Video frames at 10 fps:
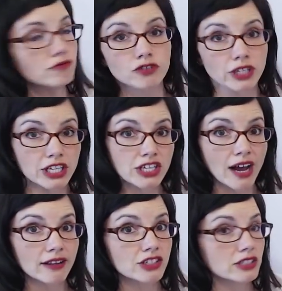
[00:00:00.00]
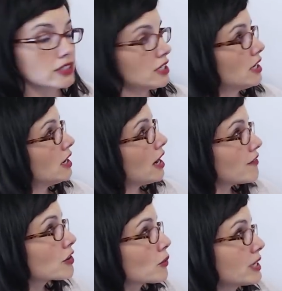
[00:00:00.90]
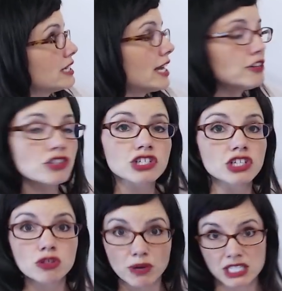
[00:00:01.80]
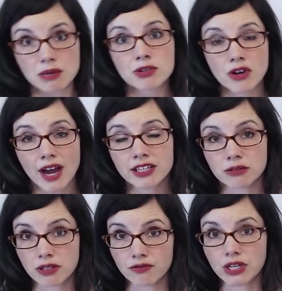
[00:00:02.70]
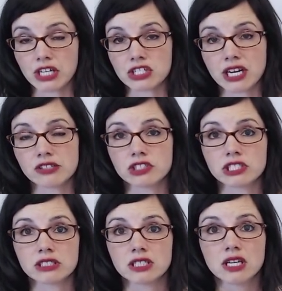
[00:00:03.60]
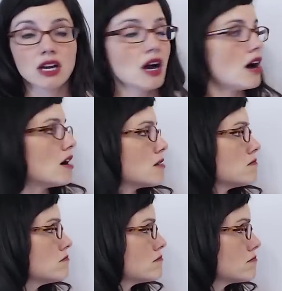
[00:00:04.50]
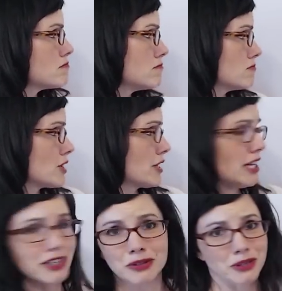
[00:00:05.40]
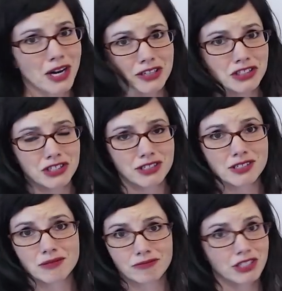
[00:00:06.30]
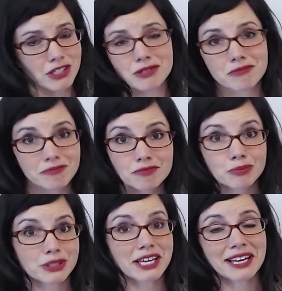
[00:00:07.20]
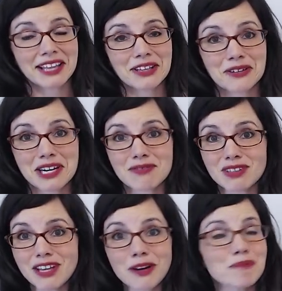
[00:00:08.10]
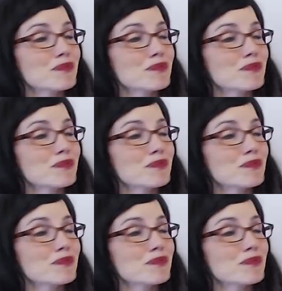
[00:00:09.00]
for each halogen. If there were any nitrogens, we'd subtract 1 for each nitrogen. We're going to ignore oxygens. We just pretend like they're not even there.